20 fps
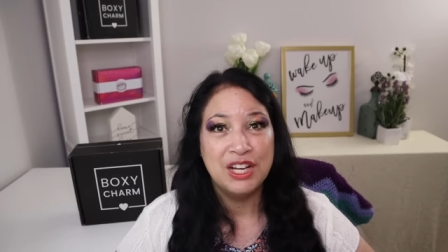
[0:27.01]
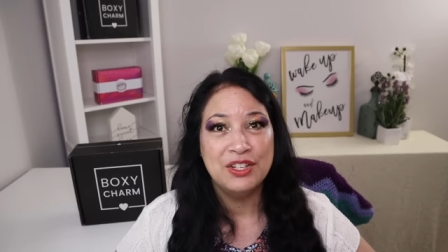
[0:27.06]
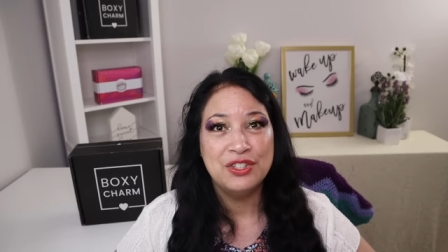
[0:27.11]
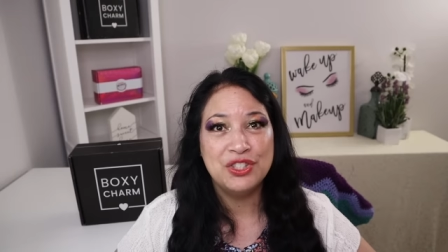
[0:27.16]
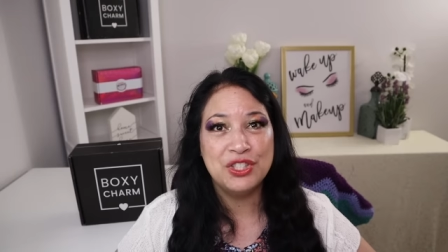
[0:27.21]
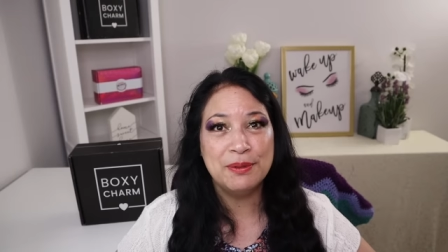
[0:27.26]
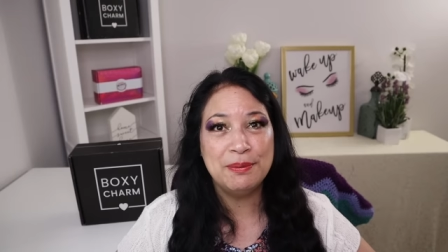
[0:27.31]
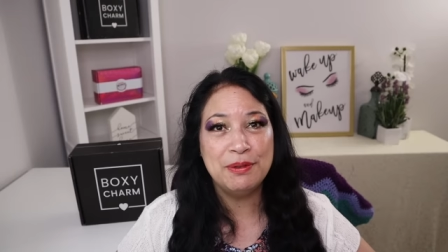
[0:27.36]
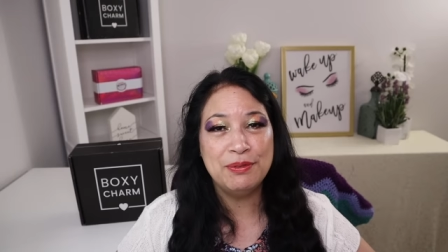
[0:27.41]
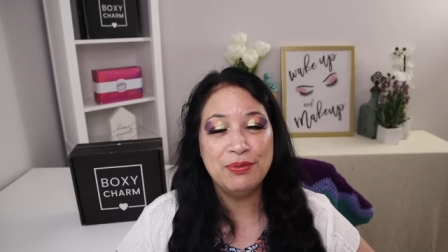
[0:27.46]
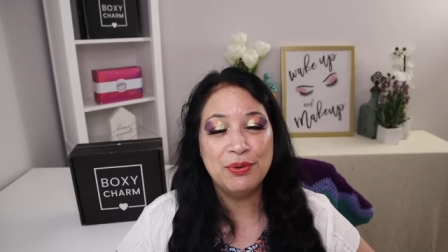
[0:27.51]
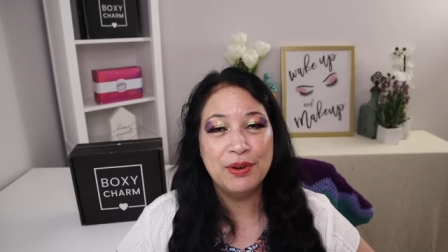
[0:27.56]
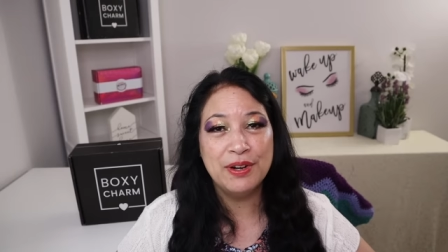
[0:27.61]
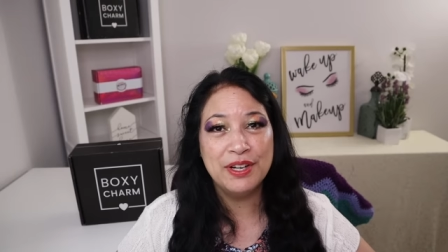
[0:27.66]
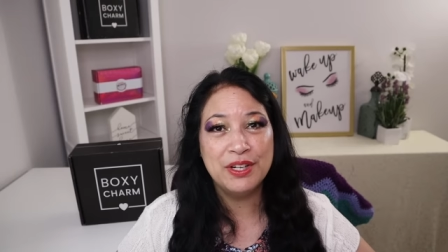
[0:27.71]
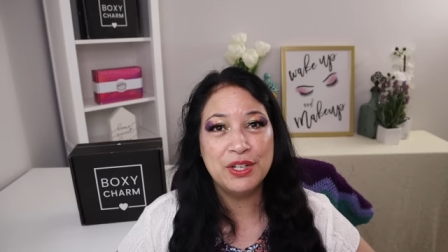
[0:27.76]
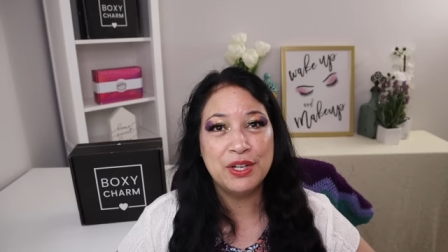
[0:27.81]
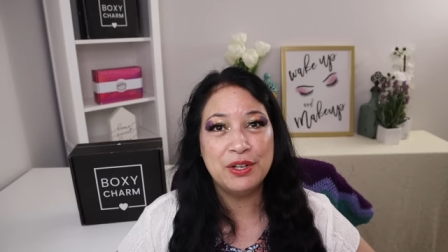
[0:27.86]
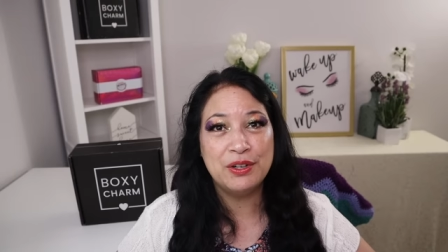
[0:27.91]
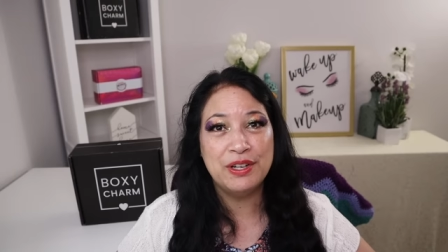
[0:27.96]
So before
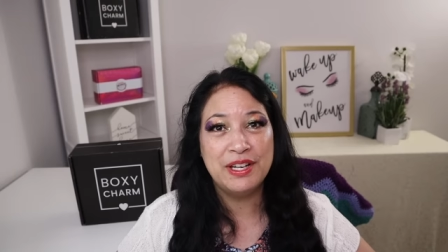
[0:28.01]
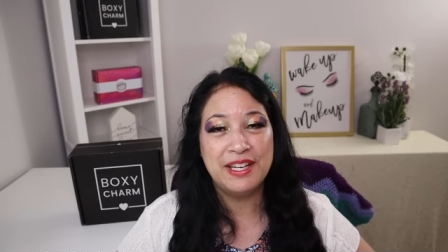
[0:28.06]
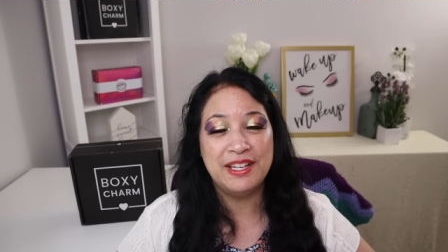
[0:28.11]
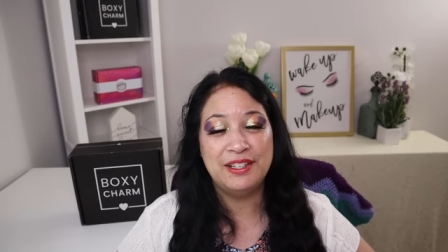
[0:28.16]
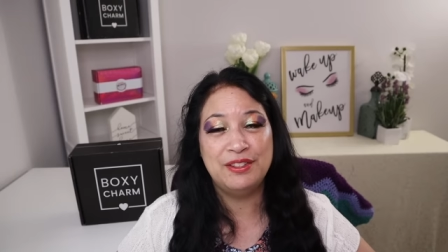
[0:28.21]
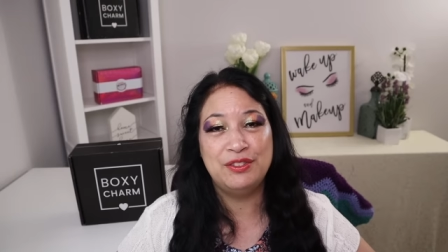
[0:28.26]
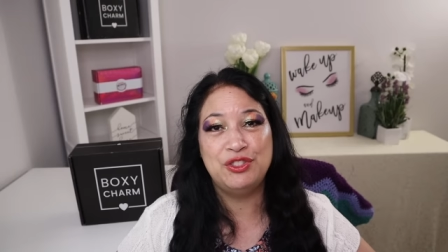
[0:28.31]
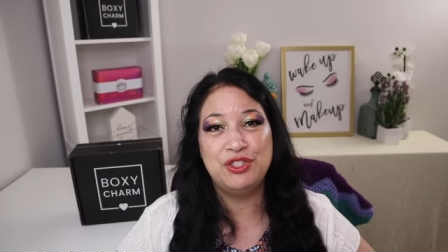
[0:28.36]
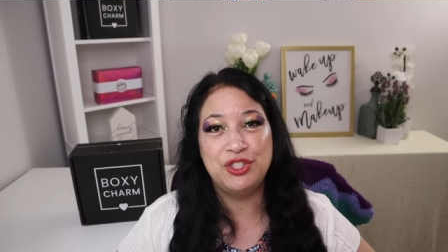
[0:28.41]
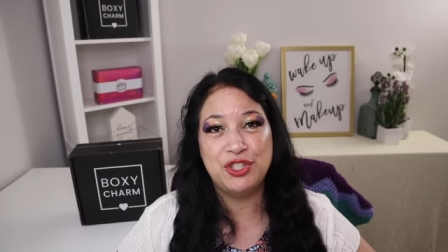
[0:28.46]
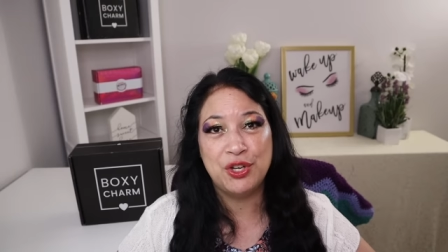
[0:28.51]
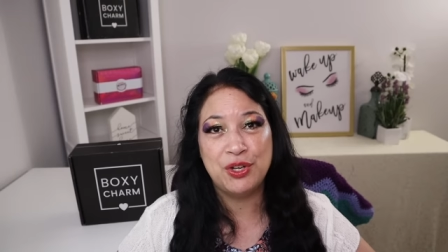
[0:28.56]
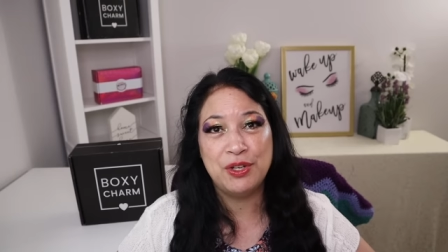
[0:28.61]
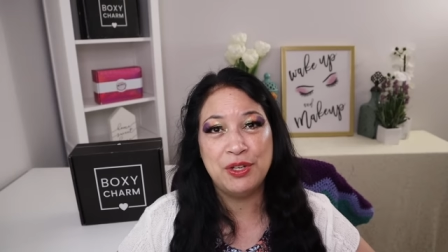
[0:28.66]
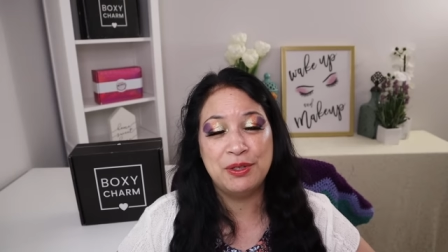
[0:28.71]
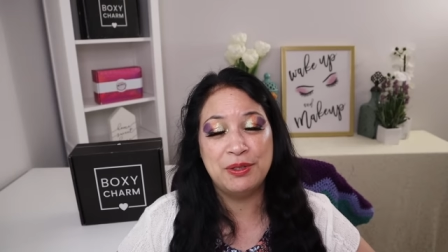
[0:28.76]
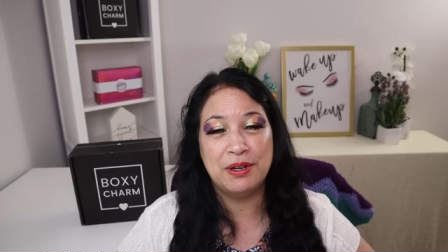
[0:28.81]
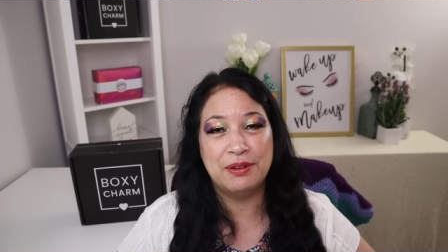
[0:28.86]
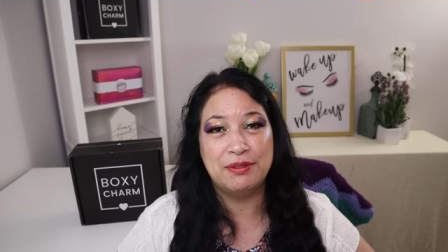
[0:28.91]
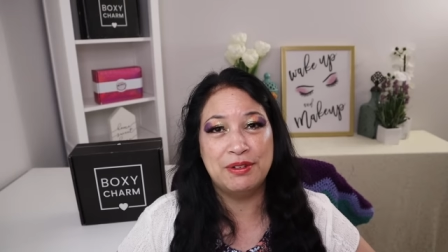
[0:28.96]
I go ahead and show
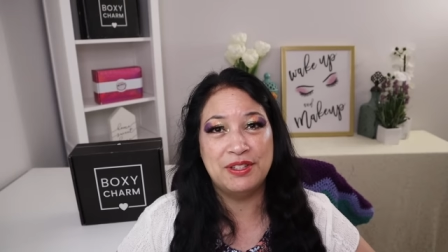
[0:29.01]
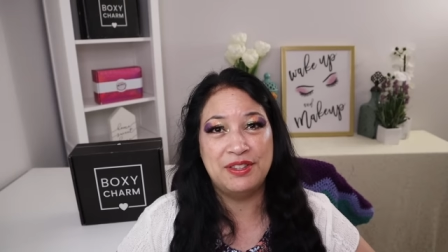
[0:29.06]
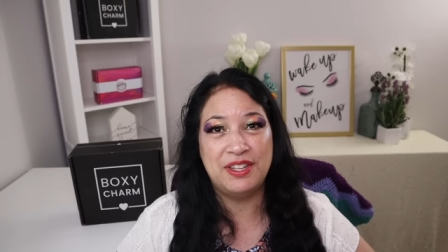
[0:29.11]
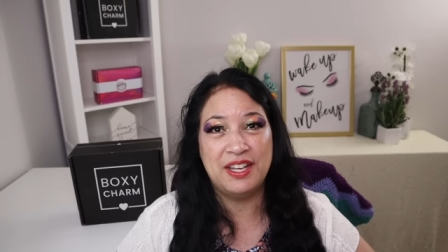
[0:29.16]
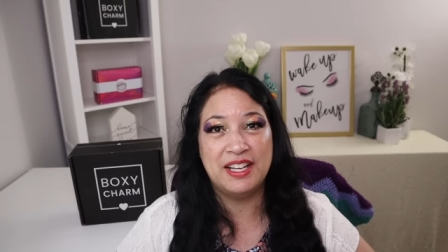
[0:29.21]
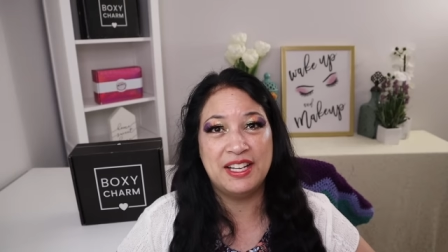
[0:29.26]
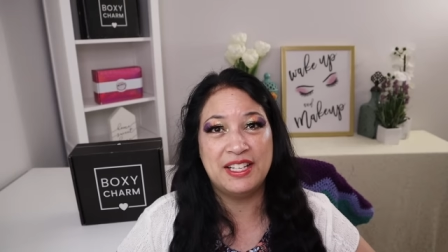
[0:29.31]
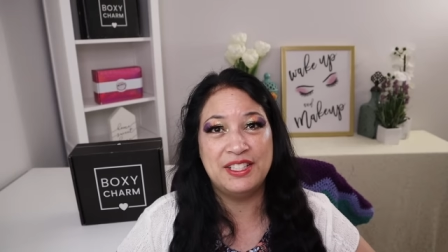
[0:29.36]
you everything,